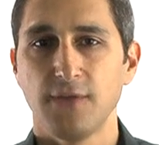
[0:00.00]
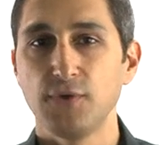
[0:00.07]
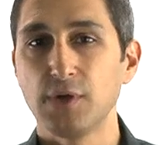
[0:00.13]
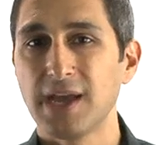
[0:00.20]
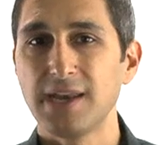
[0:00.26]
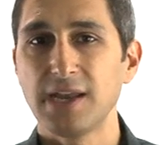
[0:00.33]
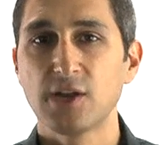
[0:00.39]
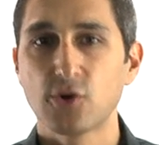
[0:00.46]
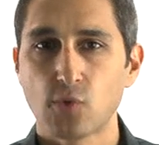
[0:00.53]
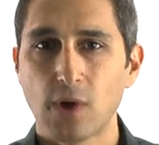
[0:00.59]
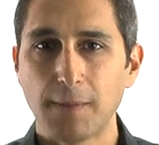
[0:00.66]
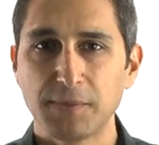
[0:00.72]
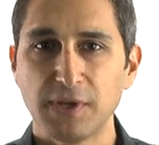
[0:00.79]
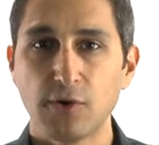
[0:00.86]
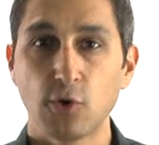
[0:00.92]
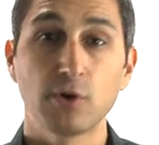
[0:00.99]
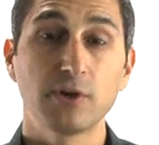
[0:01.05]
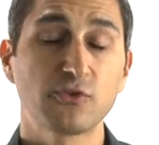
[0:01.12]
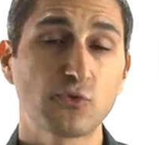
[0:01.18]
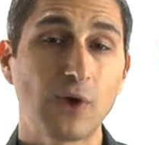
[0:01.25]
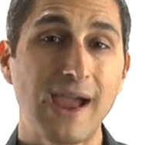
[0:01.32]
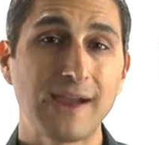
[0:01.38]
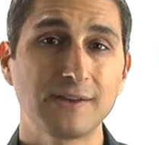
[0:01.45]
If you get interrupted or
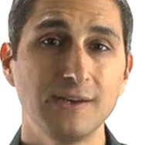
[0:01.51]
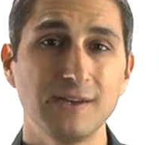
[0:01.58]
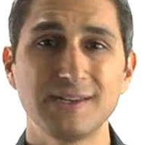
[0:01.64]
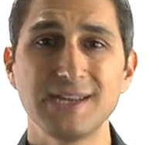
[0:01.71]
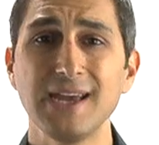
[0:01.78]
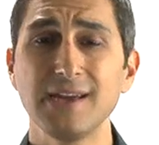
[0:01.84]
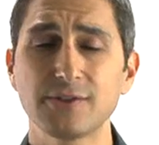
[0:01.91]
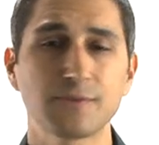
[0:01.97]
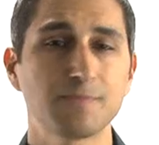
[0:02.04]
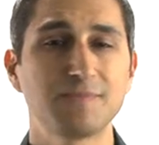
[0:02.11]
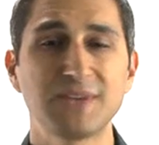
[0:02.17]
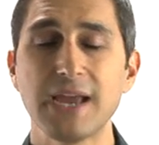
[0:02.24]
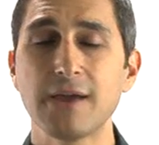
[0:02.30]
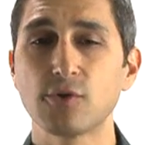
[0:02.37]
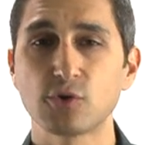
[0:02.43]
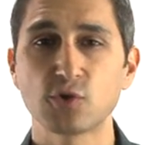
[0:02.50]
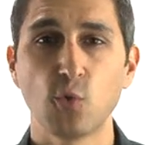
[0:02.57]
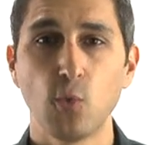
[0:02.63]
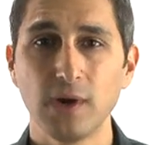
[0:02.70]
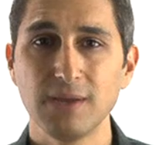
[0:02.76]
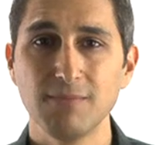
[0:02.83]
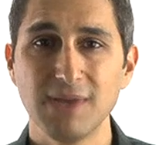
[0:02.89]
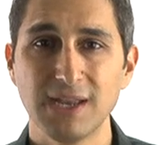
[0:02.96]
distracted, it takes 10 or
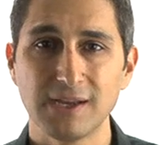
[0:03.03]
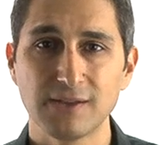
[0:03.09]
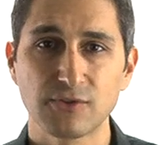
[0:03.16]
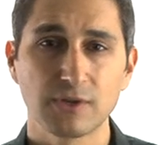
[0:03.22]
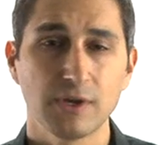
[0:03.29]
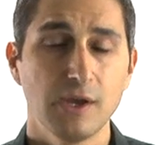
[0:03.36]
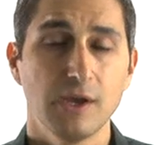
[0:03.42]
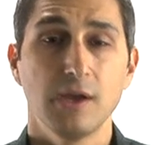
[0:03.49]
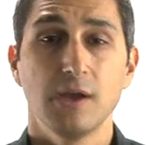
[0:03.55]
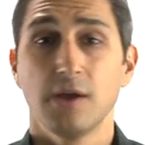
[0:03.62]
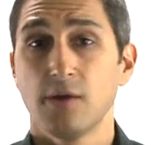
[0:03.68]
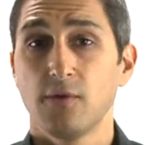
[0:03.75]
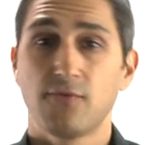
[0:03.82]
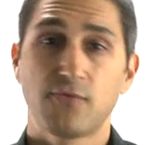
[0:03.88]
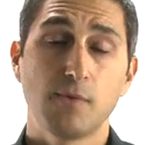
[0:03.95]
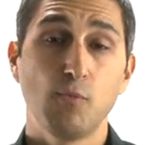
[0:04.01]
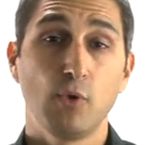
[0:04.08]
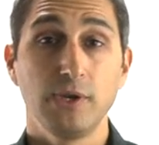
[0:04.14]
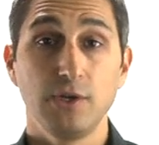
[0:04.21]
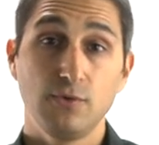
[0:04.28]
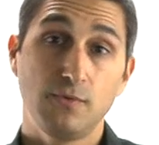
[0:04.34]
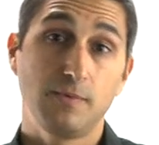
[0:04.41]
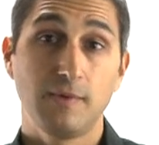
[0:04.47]
20 minutes from when
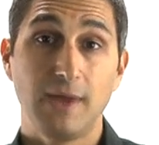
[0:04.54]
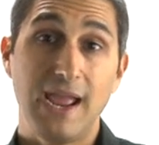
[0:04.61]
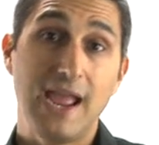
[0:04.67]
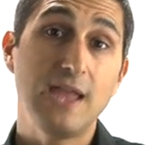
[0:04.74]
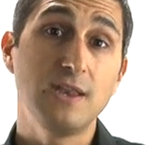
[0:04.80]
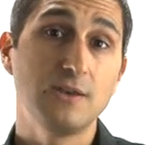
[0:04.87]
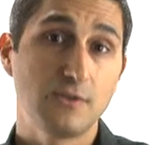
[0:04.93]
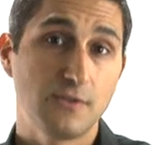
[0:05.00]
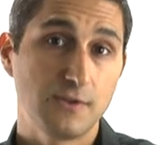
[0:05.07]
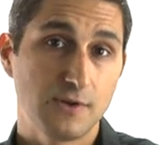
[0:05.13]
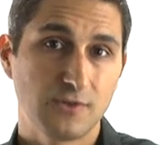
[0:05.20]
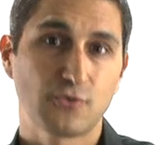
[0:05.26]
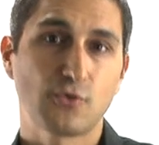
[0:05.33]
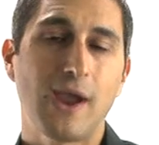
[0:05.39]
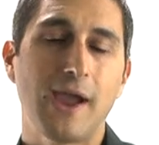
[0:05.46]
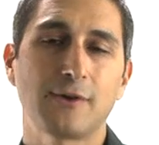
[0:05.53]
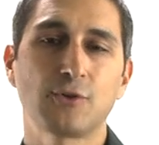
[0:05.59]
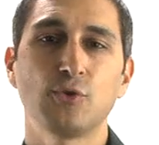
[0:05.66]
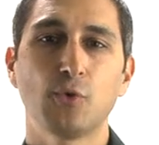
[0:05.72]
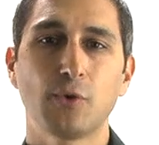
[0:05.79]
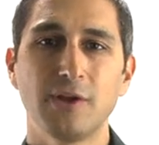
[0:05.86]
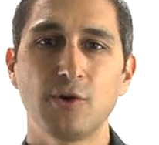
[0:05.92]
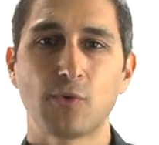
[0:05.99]
you end the distraction
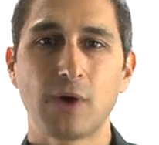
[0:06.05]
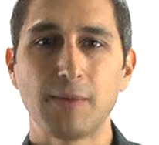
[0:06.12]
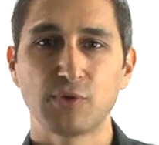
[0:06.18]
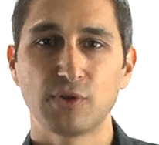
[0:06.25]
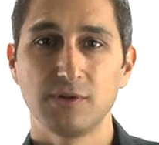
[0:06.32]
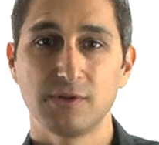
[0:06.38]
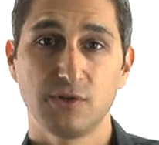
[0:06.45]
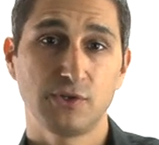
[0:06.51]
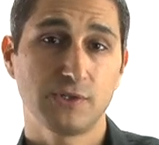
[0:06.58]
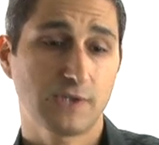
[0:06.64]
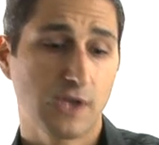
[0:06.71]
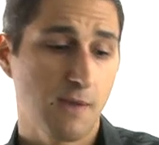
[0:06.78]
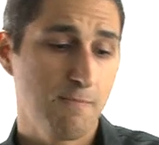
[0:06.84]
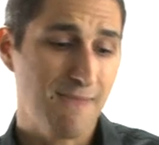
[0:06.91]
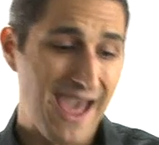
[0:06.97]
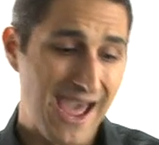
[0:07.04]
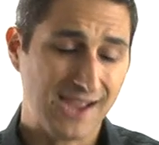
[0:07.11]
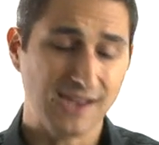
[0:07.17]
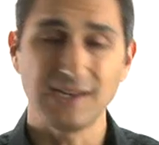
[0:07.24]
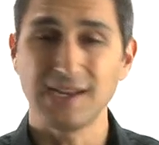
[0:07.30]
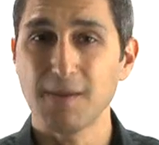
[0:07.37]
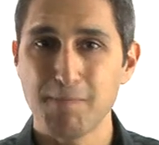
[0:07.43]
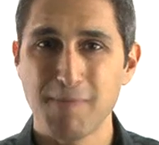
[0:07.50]
or interruption to just come back
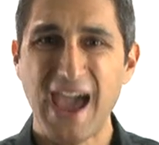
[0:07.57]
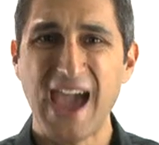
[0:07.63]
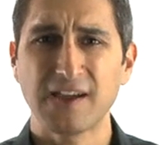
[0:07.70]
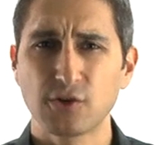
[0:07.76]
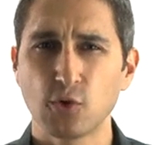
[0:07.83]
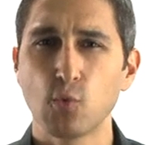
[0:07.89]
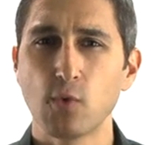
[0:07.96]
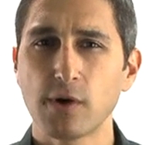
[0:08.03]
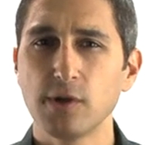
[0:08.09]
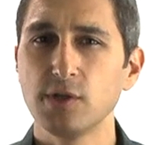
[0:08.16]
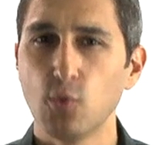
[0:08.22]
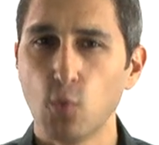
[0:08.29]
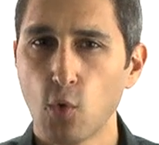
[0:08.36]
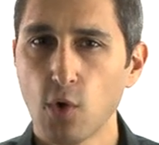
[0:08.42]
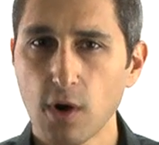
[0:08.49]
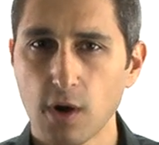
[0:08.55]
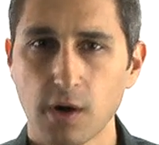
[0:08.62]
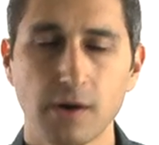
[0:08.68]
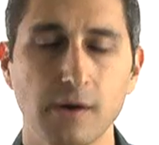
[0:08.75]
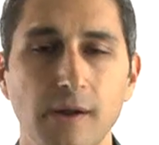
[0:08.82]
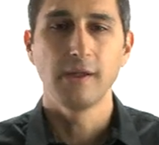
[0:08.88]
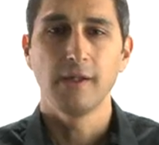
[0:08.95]
and get back to where you were.